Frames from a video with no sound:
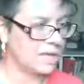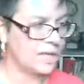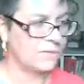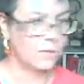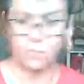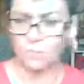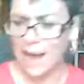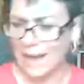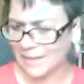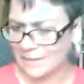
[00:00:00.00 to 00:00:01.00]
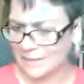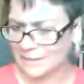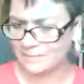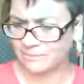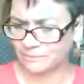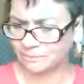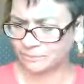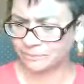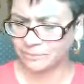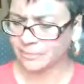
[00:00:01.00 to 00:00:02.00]
even write
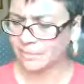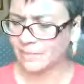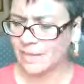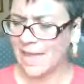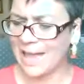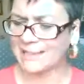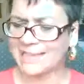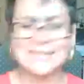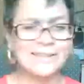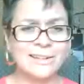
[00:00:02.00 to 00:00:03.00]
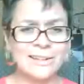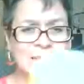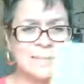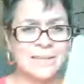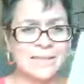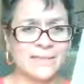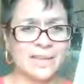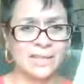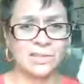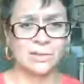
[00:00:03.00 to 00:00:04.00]
on these little itty bitty
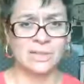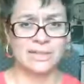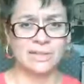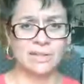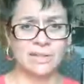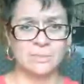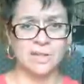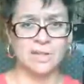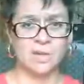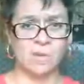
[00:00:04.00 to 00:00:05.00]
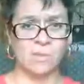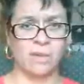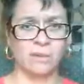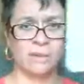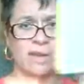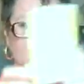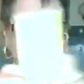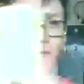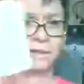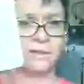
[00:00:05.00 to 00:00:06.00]
things too, these little itty bitty notebooks. Sorry,
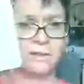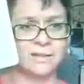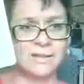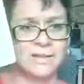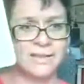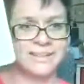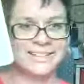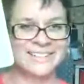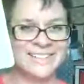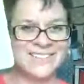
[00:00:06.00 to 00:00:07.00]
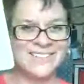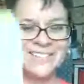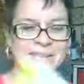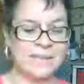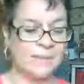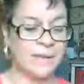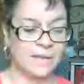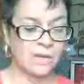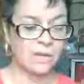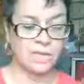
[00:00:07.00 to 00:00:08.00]
it's a little, you can see that. But
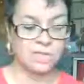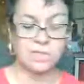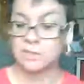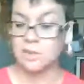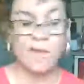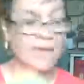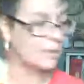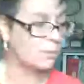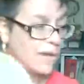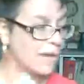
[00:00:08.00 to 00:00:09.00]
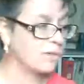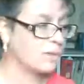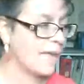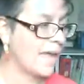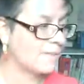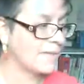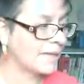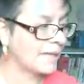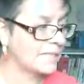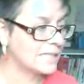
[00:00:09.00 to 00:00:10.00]
anyway, you can just go ahead and whatever you have
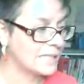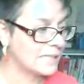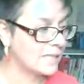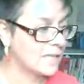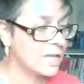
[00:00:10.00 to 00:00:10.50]
handy,